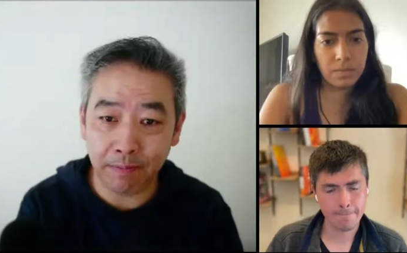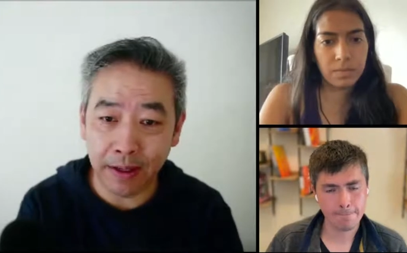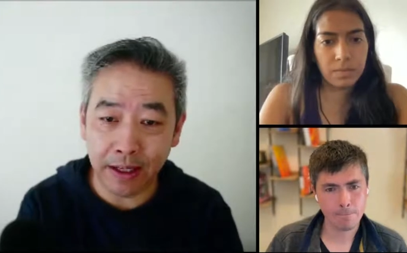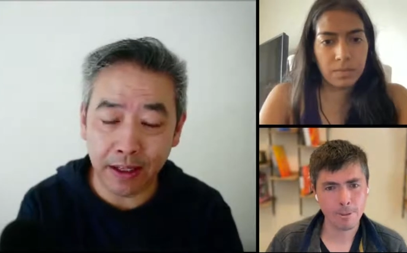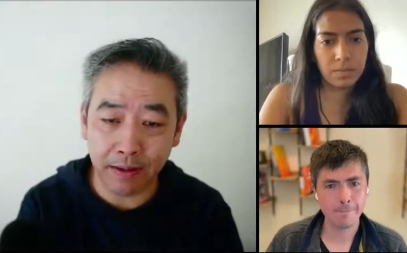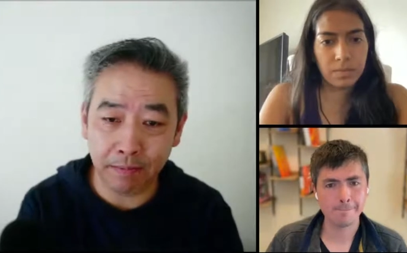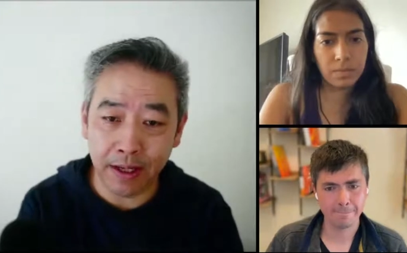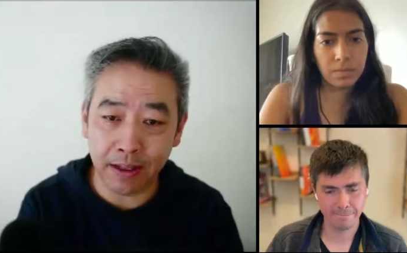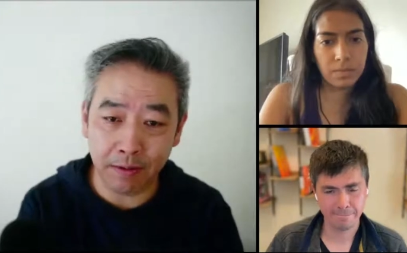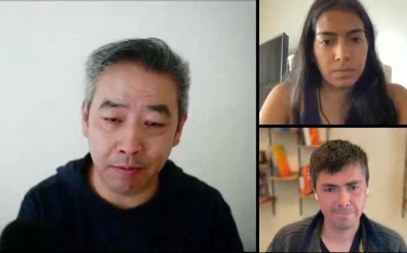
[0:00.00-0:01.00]
Speaker 1: Making right.
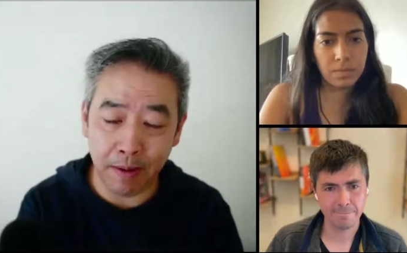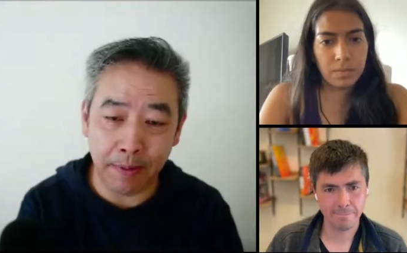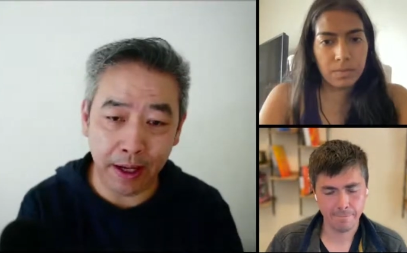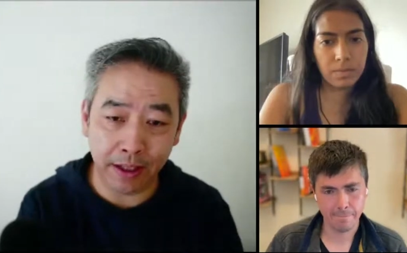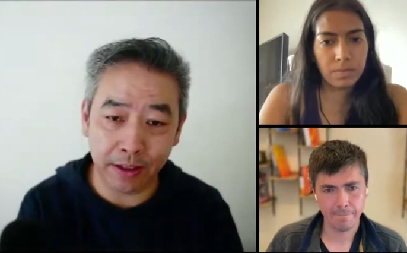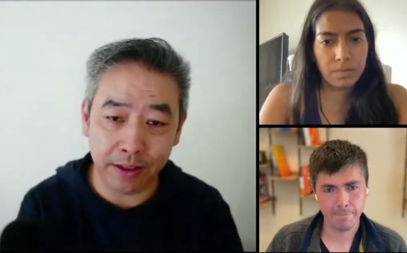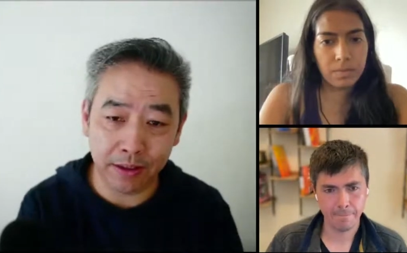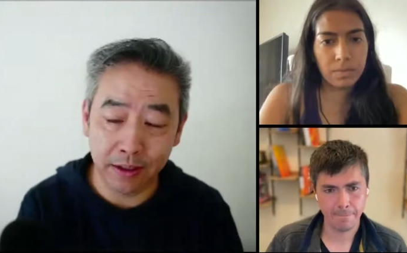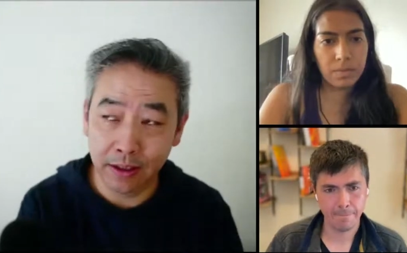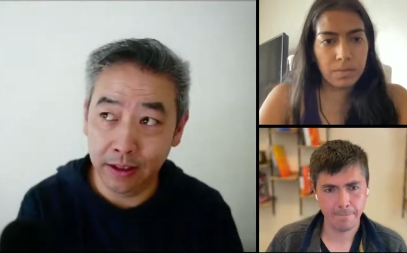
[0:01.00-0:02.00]
the web
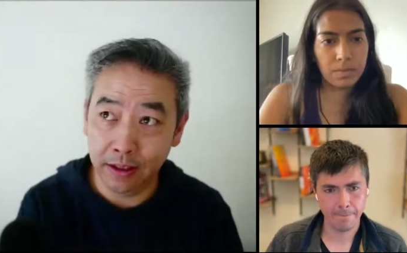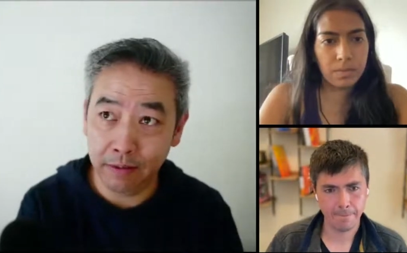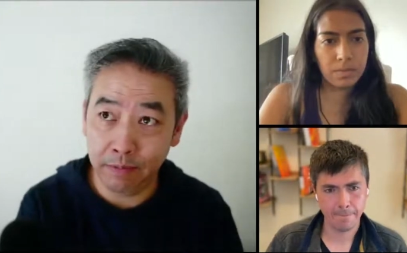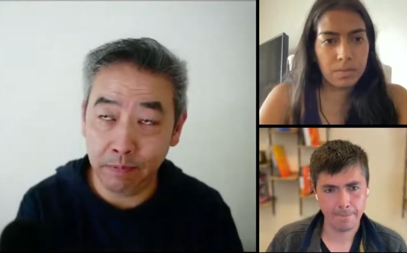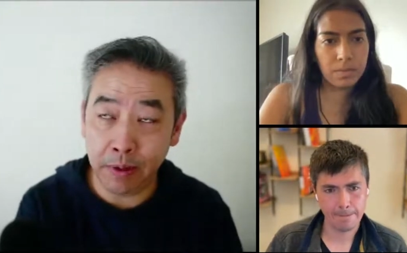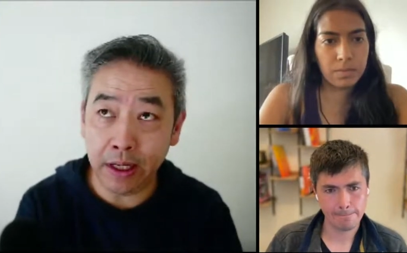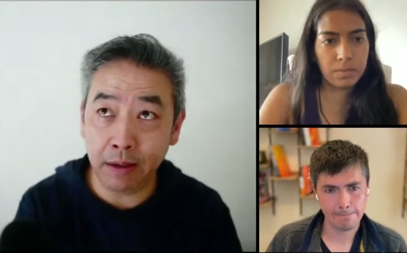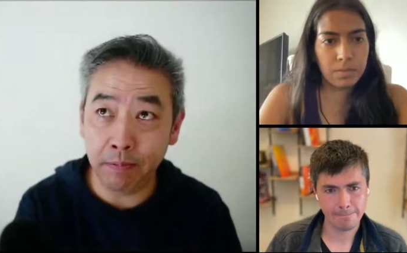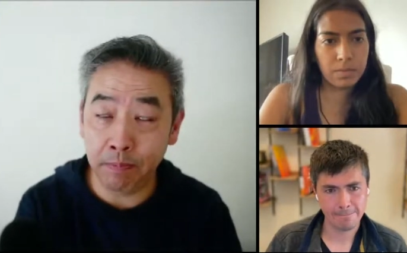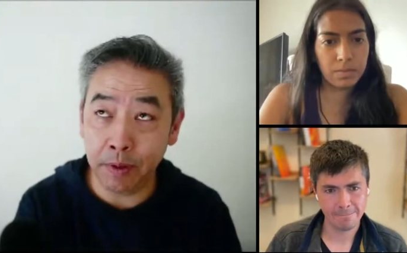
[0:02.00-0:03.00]
page
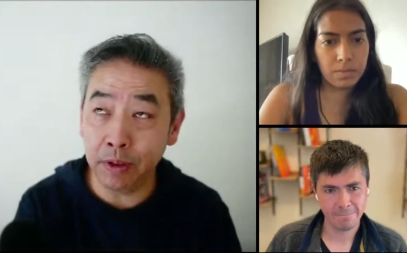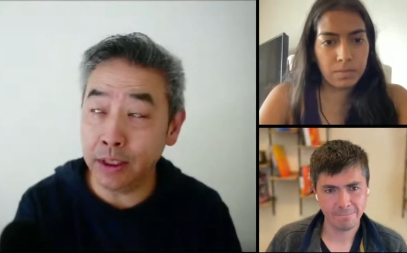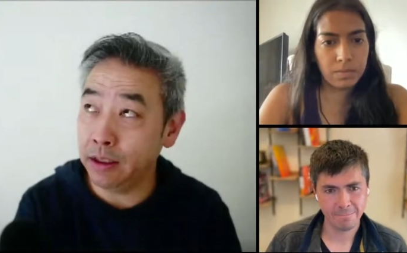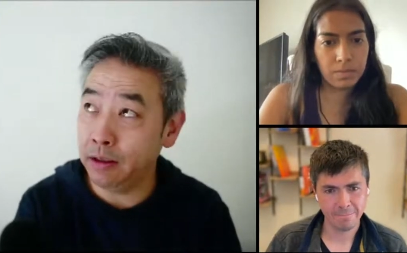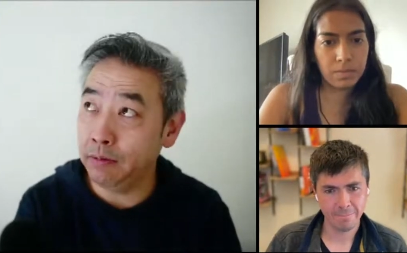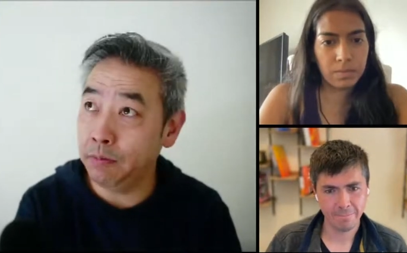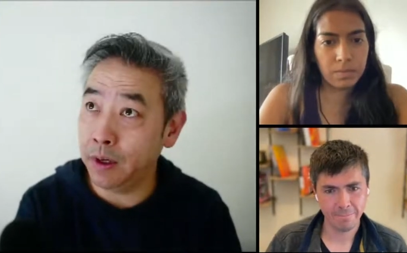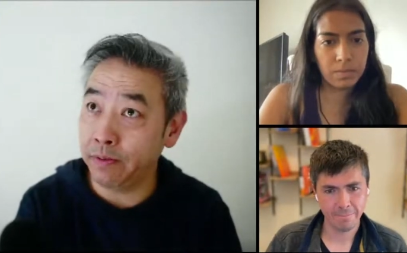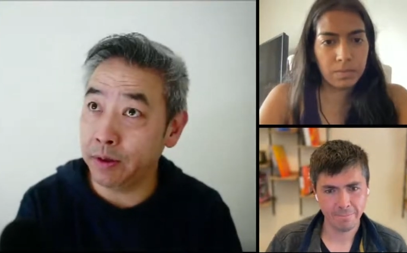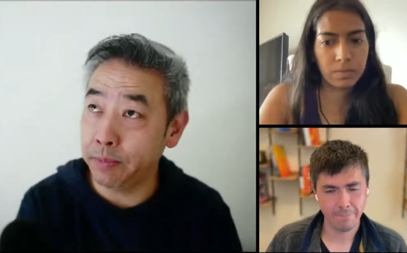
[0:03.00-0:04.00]
making building
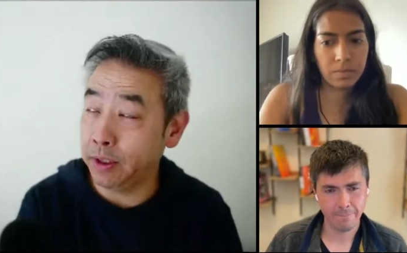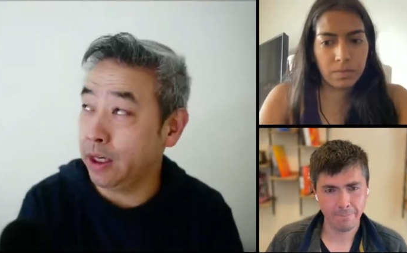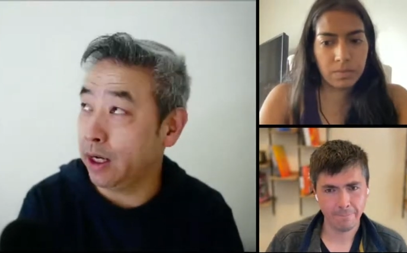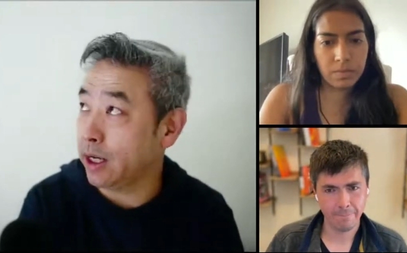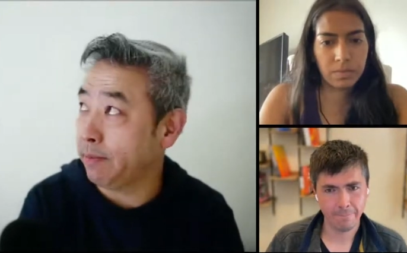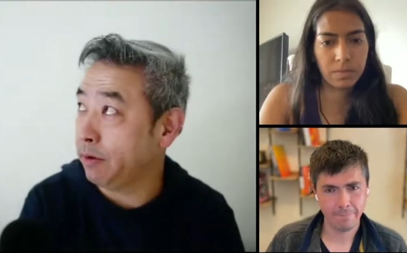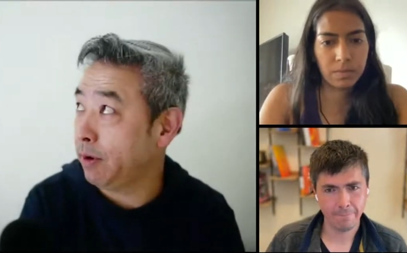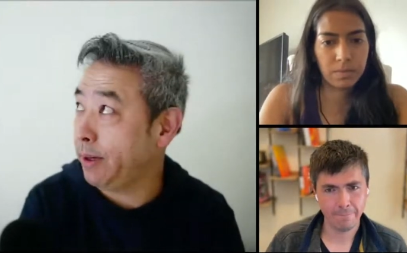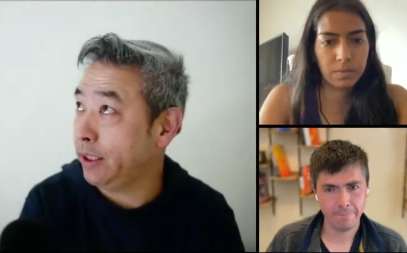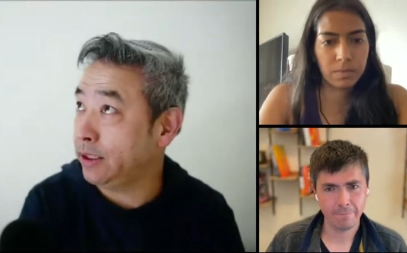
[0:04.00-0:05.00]
whatever you're building on top of the
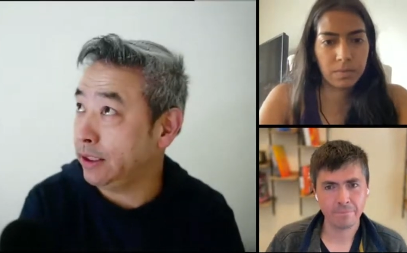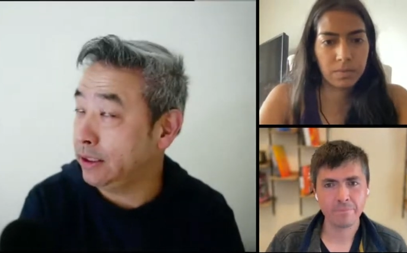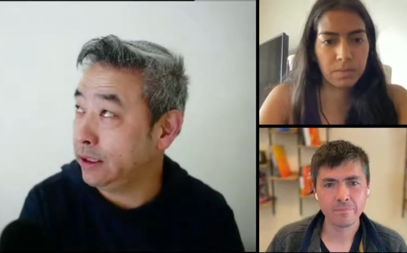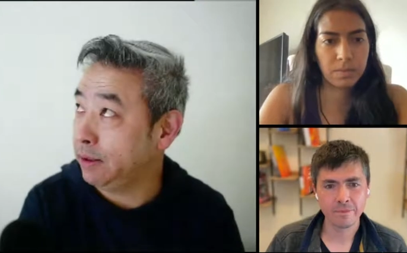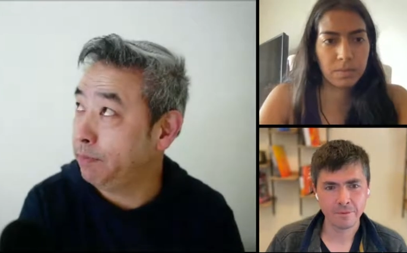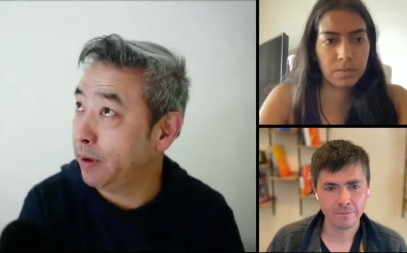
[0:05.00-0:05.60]
web page easy,